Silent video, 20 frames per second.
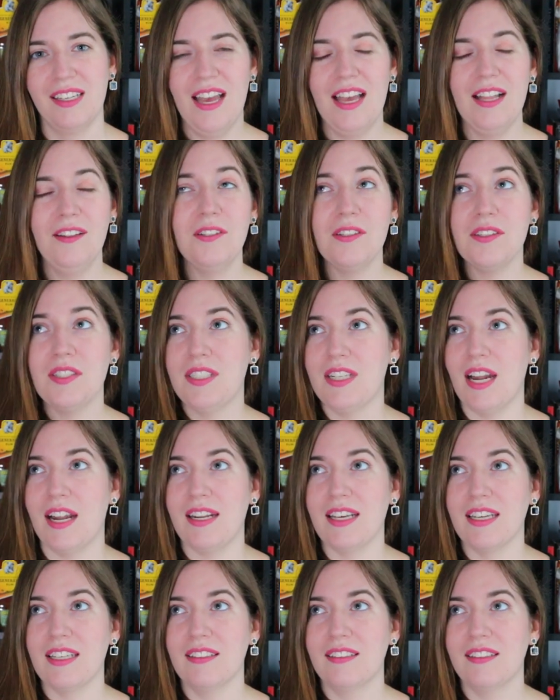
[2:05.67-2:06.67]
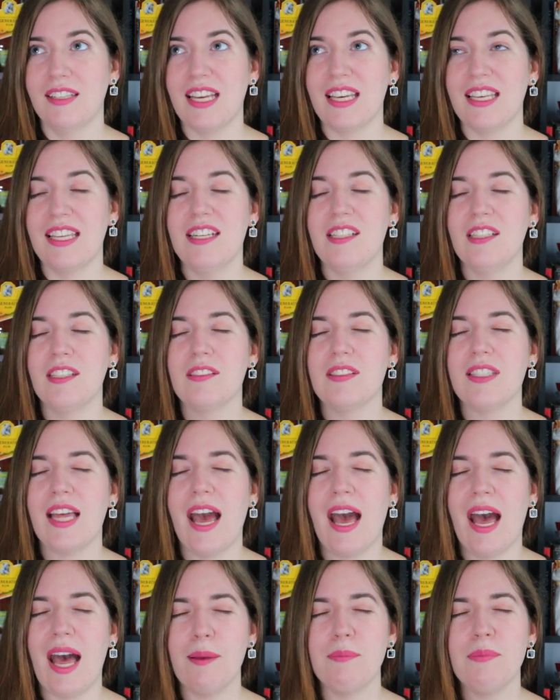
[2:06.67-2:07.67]
It looks stunning. Like, it looks
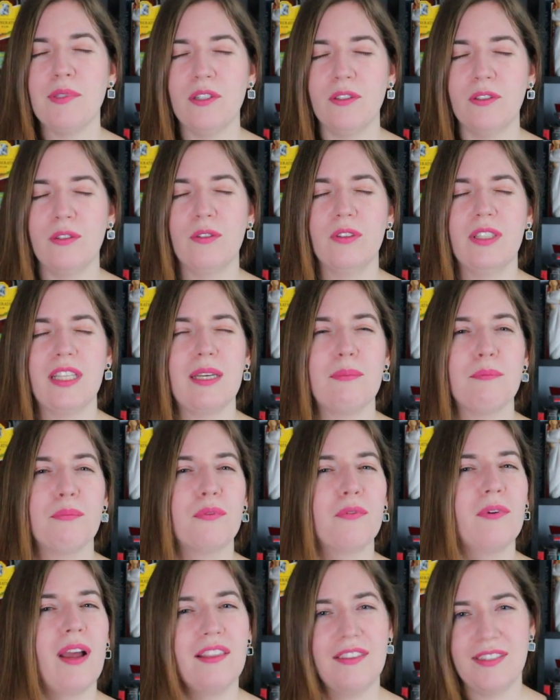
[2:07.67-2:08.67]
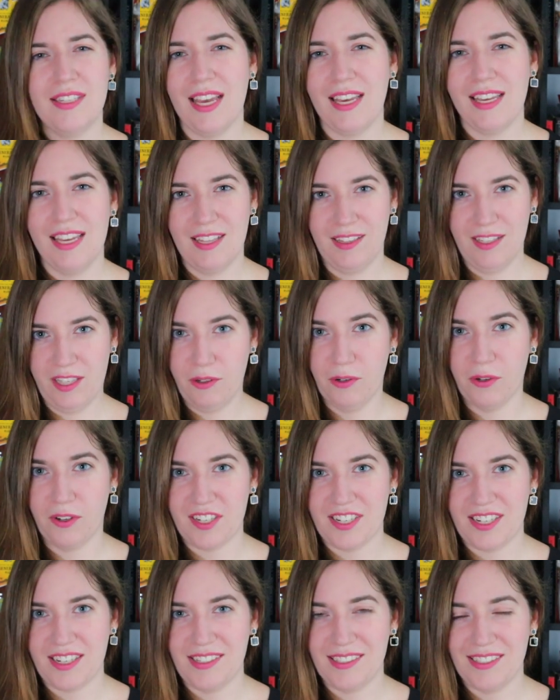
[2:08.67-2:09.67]
absolutely breathtakingly
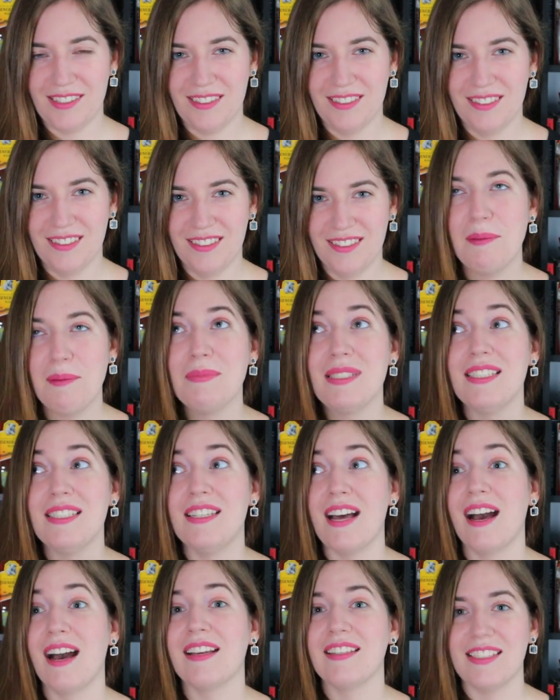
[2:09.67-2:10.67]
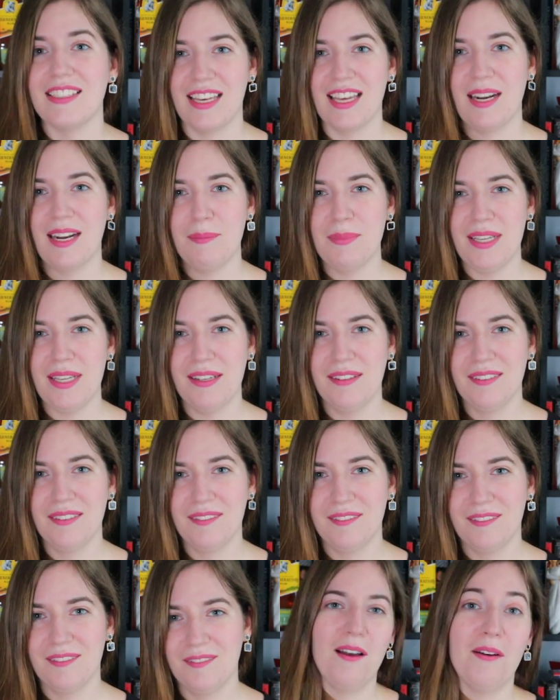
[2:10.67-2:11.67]
gorgeous. I'm dying to get up there.
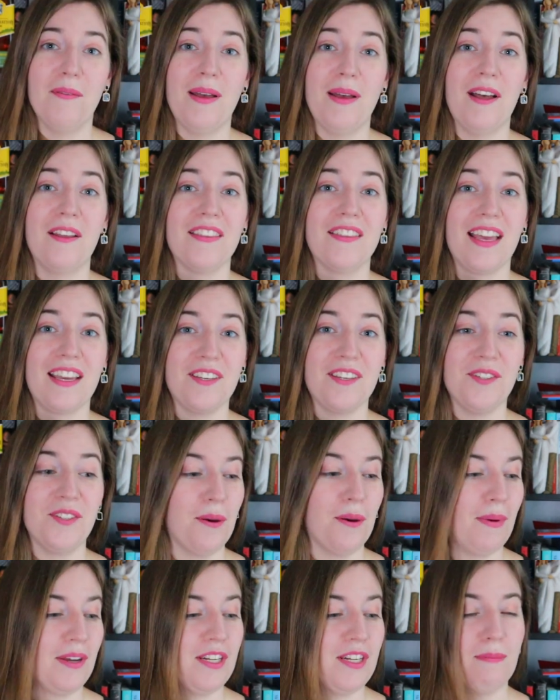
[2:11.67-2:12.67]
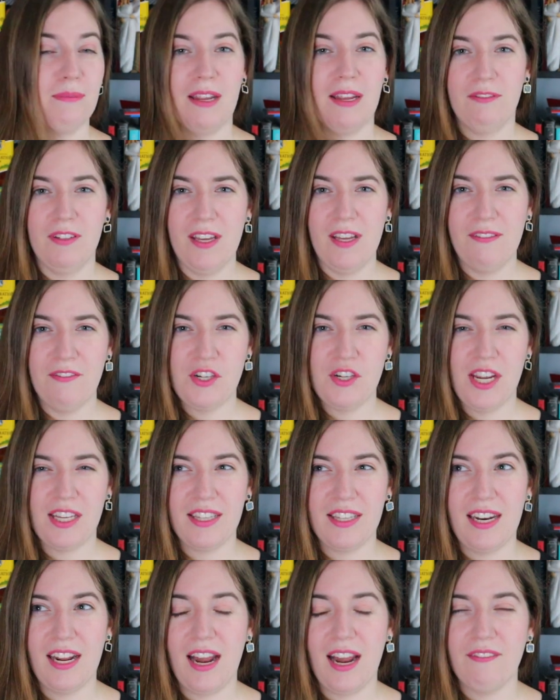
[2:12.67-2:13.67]
Amel, thank you so much. I'm definitely gonna have to check
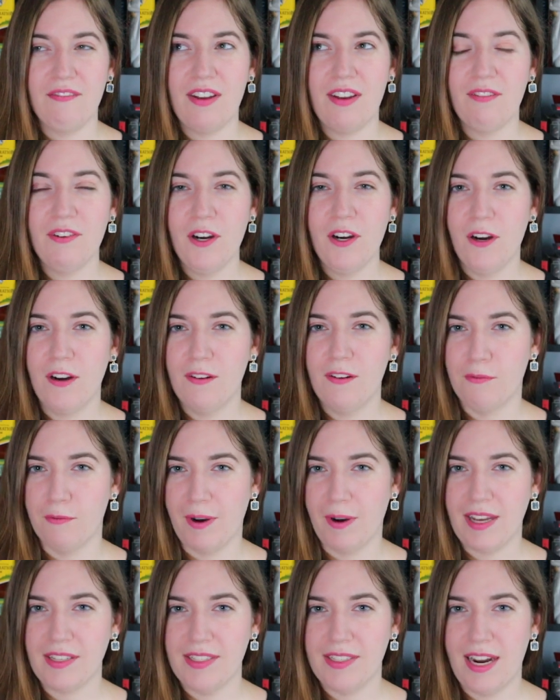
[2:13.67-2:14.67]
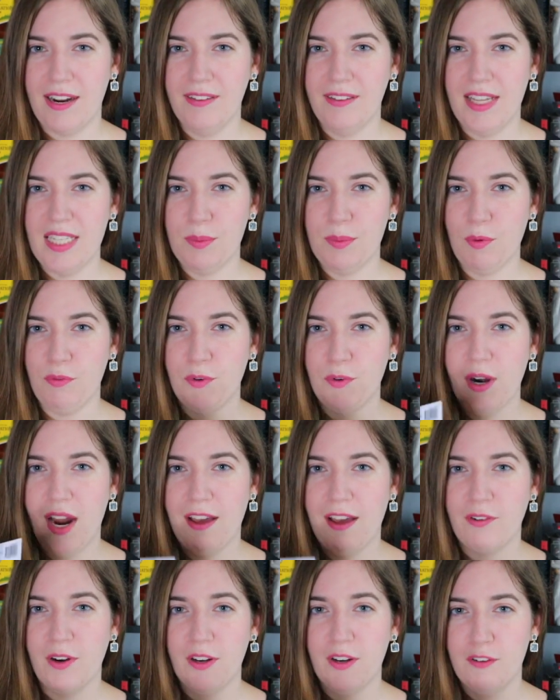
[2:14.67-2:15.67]
that out. I've never heard of Rex Airlines before.
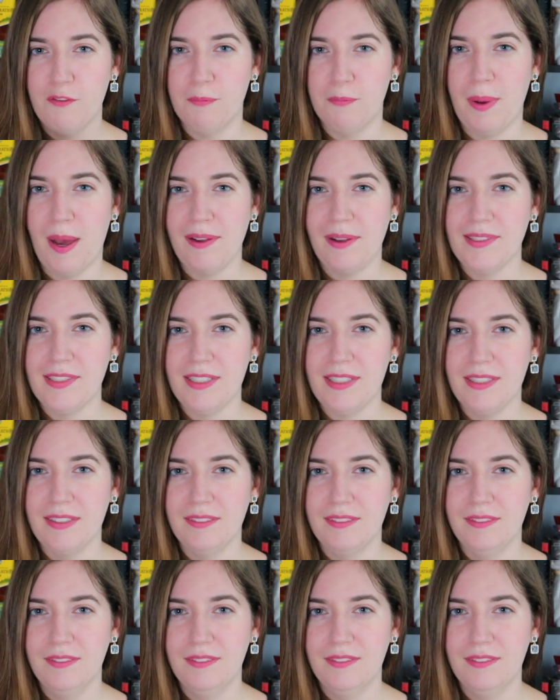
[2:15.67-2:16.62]
I've heard of Bonza.